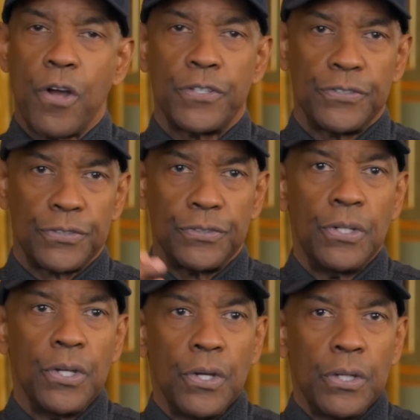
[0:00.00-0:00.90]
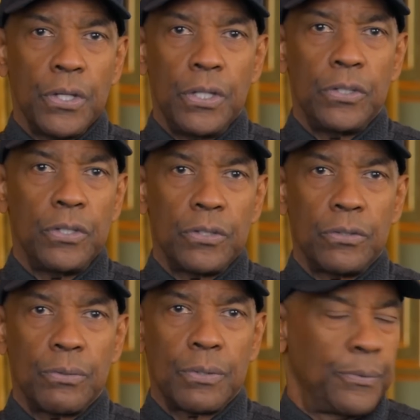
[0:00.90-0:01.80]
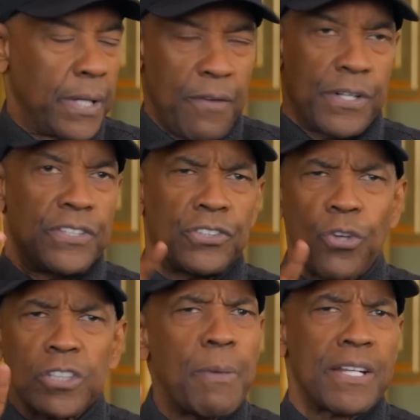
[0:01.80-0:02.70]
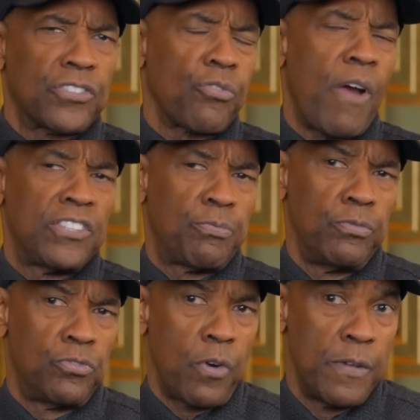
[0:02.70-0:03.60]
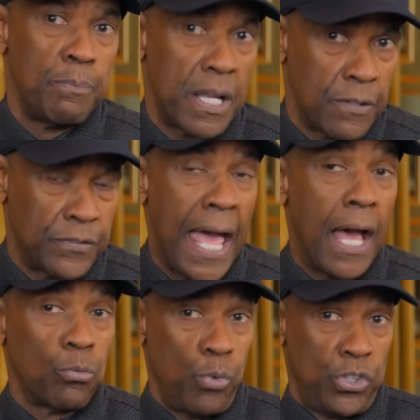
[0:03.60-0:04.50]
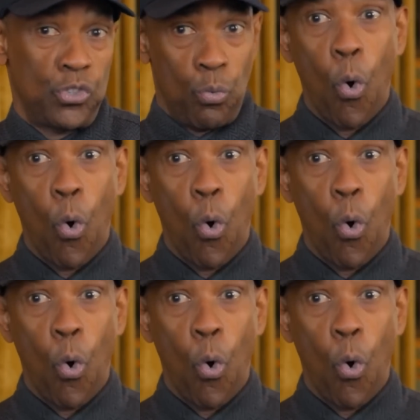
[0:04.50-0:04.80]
Despite their legendary careers, they remain among the rare A-list